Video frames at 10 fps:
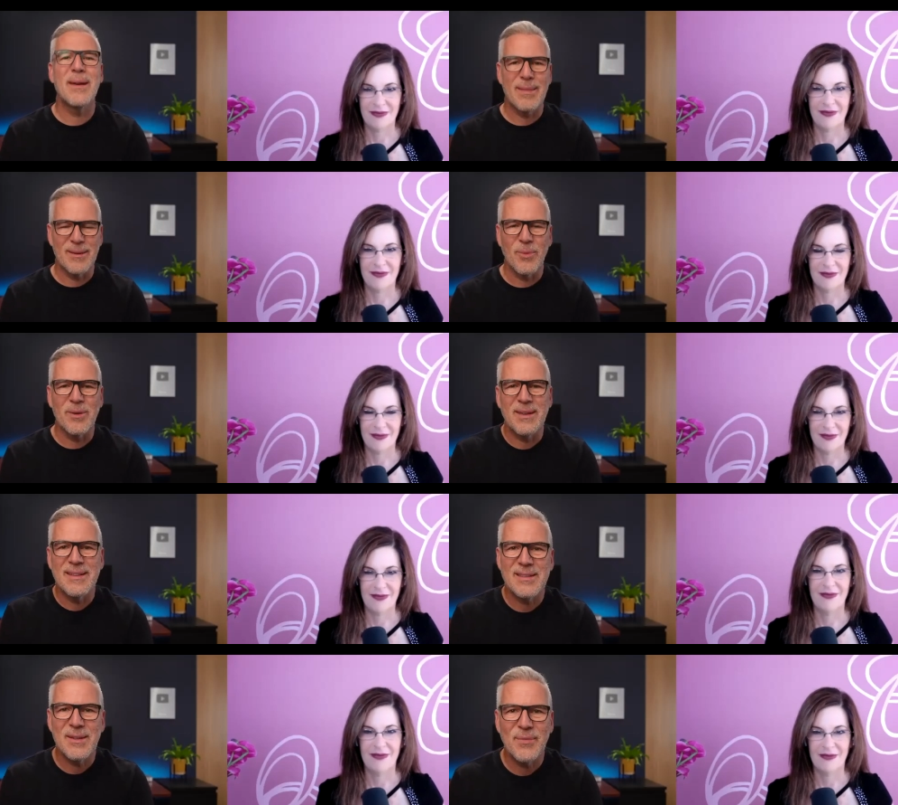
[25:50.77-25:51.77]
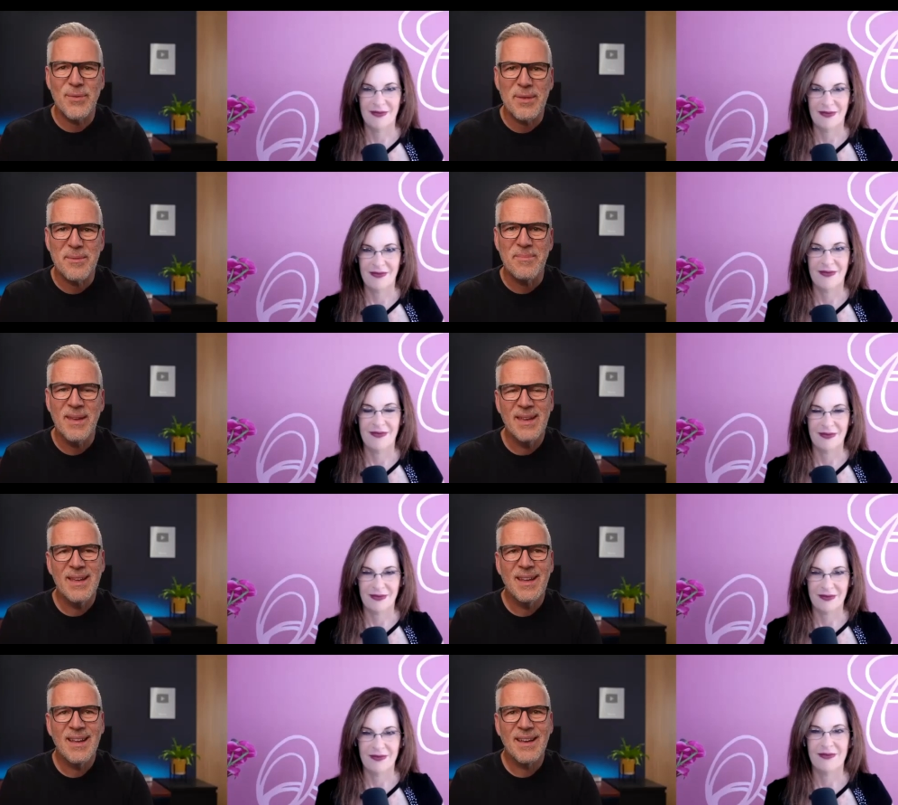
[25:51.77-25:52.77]
Speaker 1: with and what you can do for them.
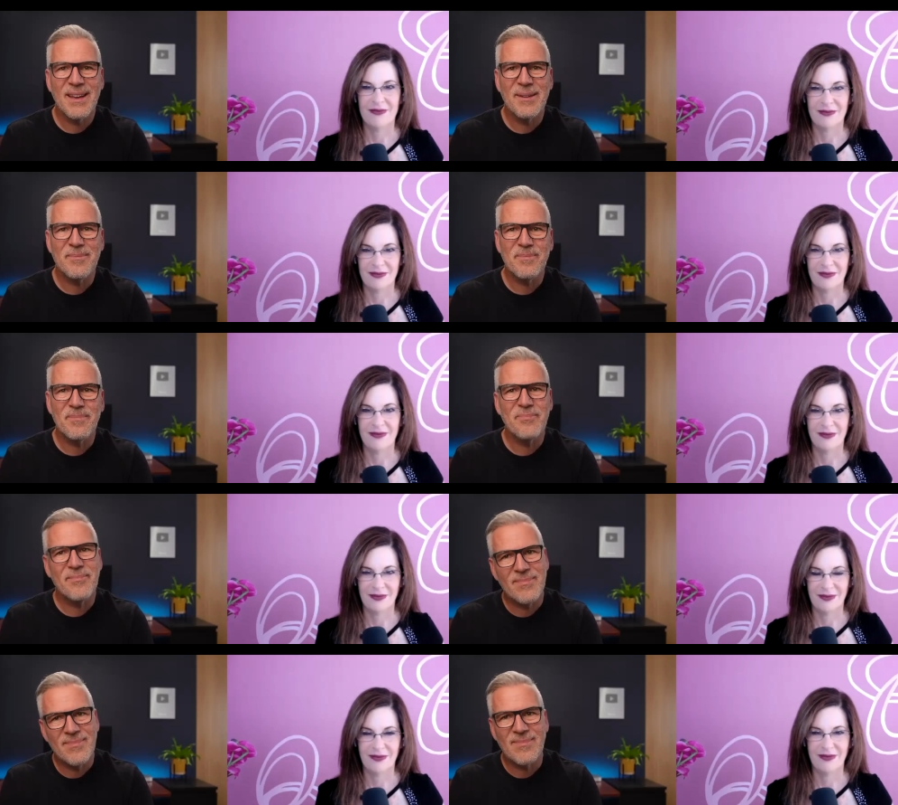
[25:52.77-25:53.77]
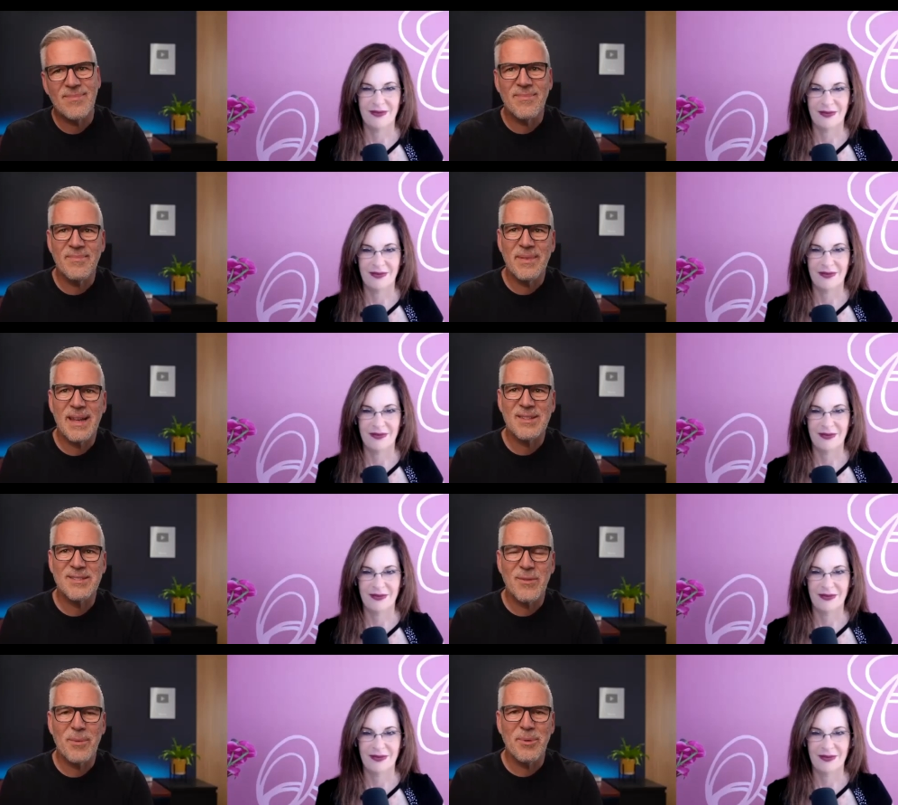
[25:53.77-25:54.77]
Um, let's
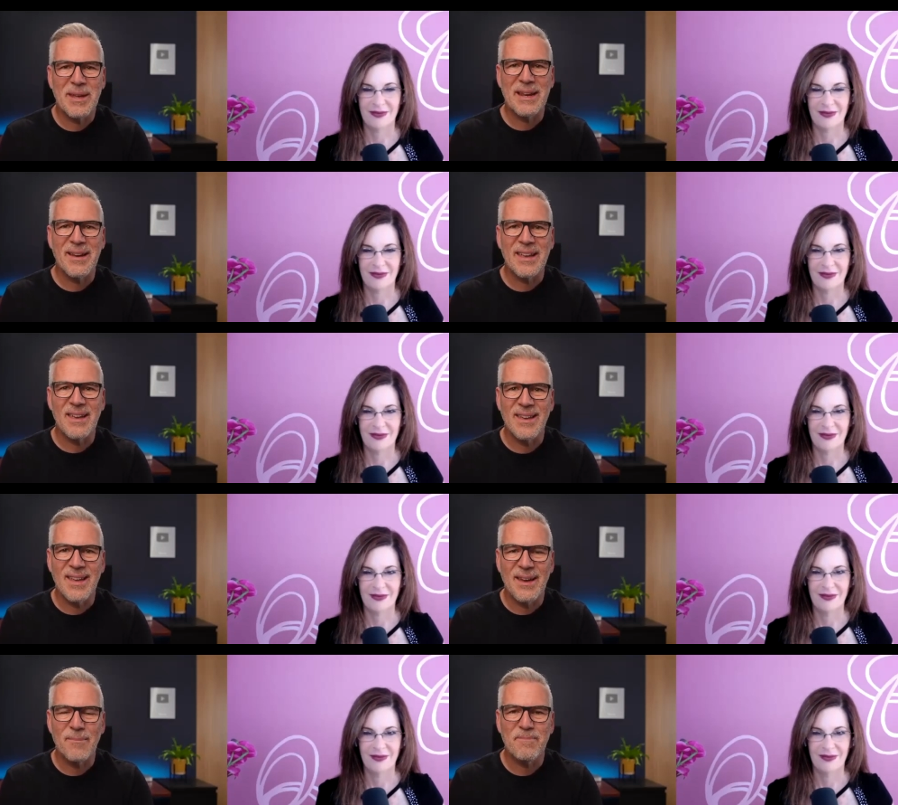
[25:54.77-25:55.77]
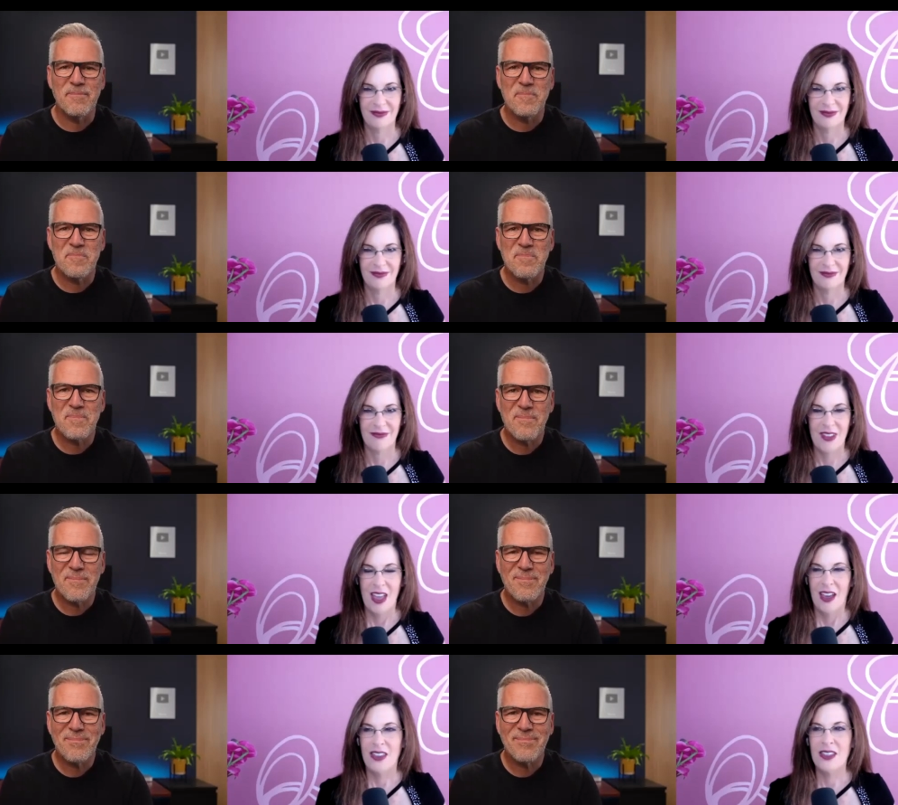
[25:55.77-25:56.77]
show up looking like it. Yeah.
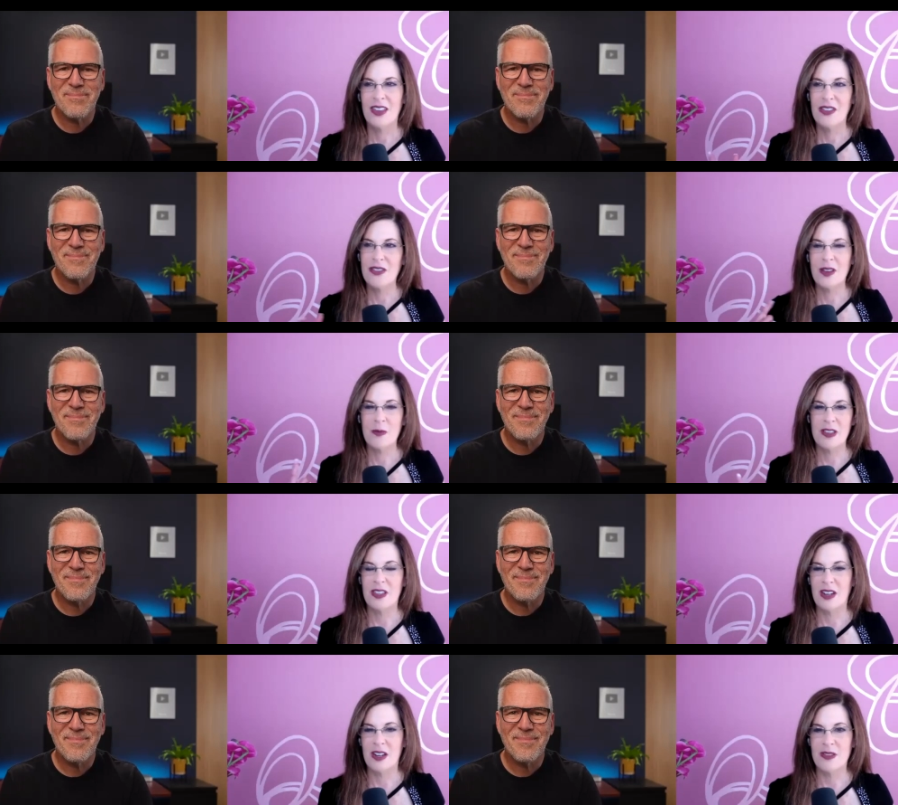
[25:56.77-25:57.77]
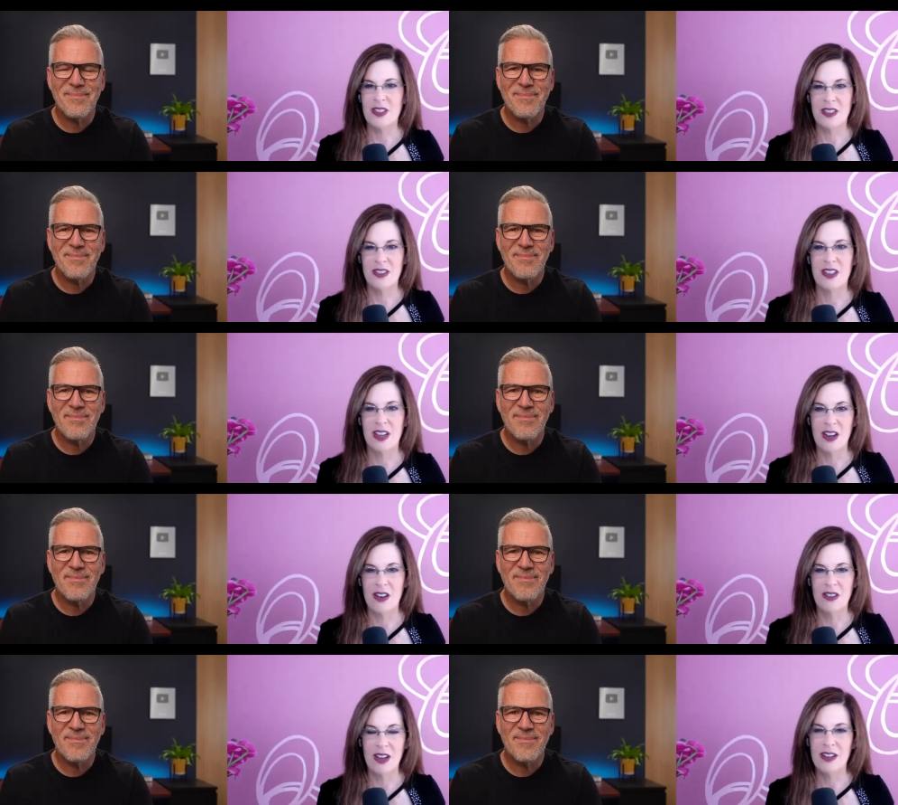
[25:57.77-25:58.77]
Speaker 2: I think the other thing about setting up a
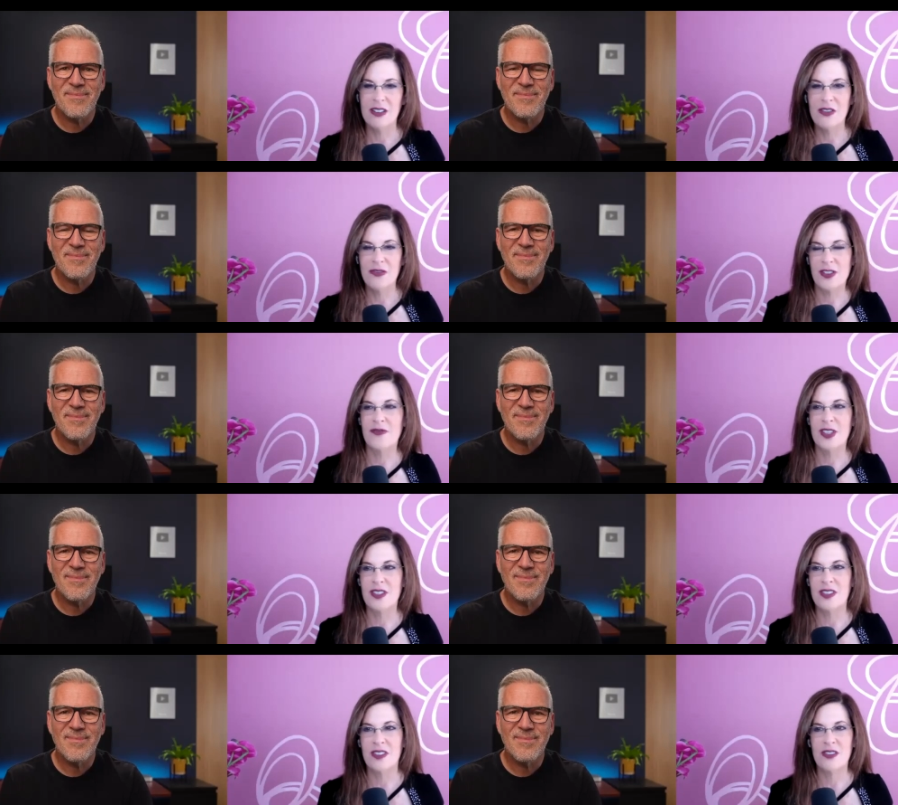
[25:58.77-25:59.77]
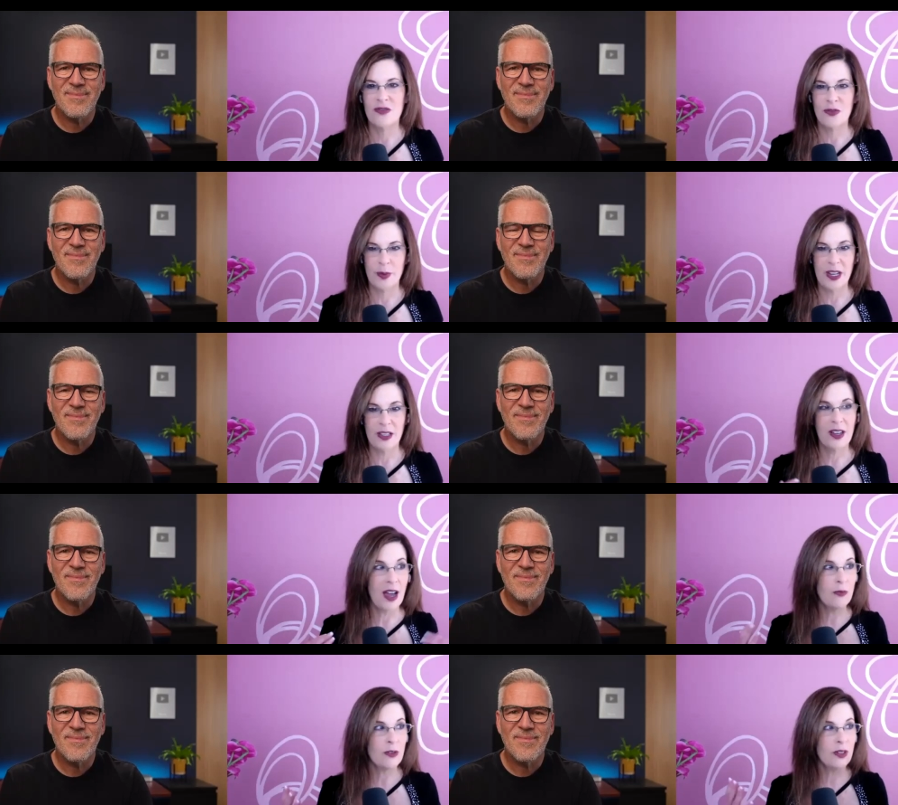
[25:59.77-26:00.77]
studio, I don't know if, if this is for me. Like,
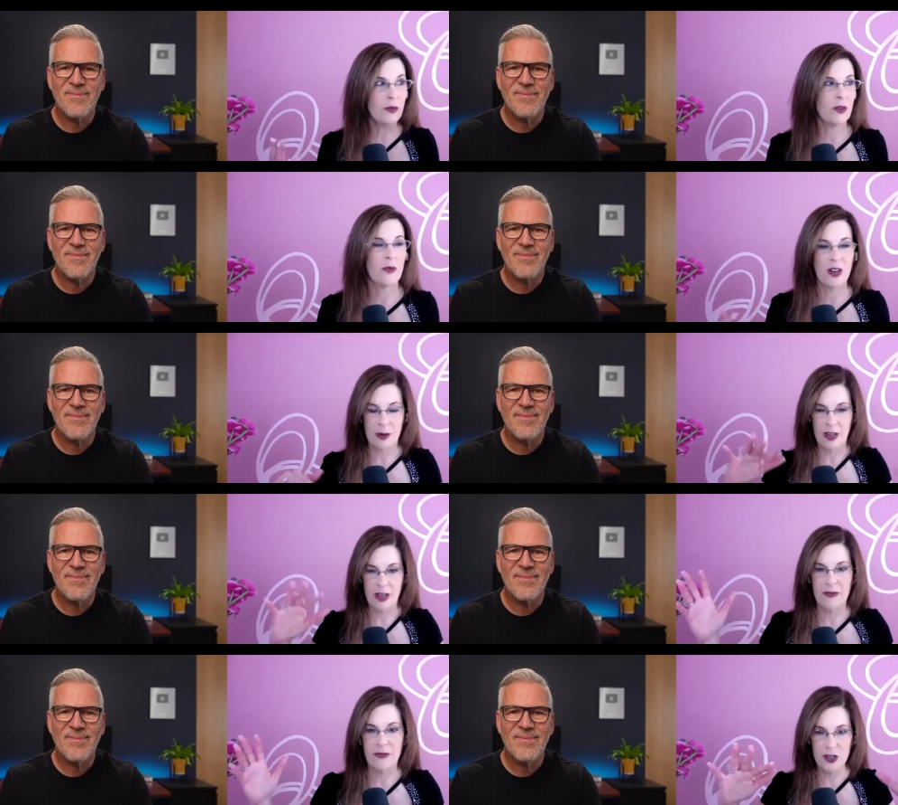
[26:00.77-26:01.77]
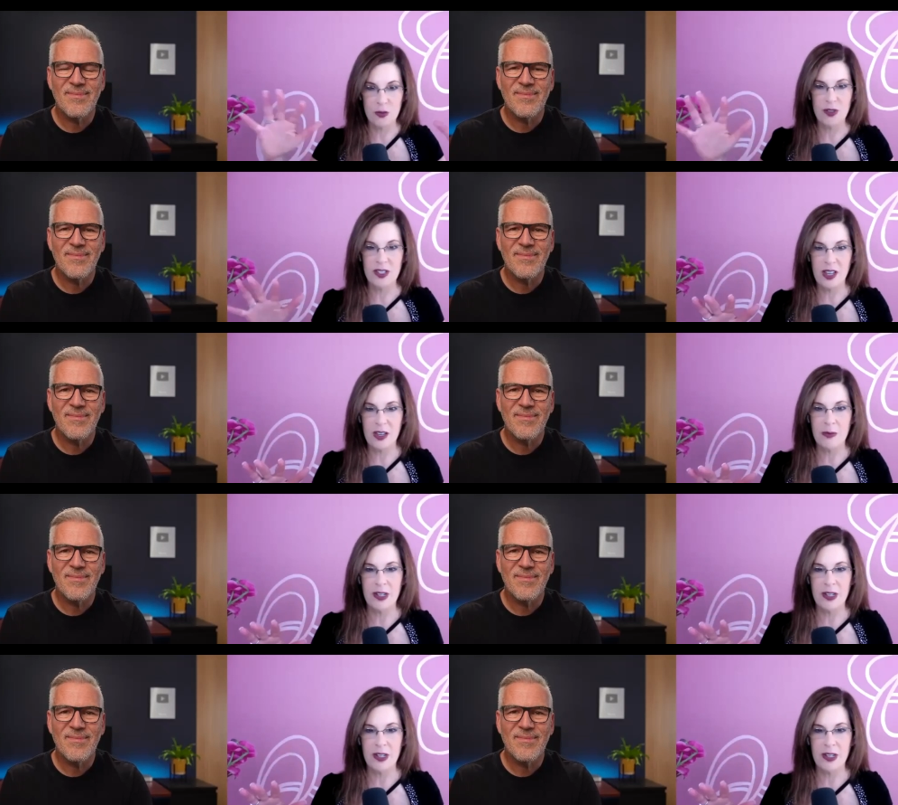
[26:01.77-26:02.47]
I really want to work on my visual side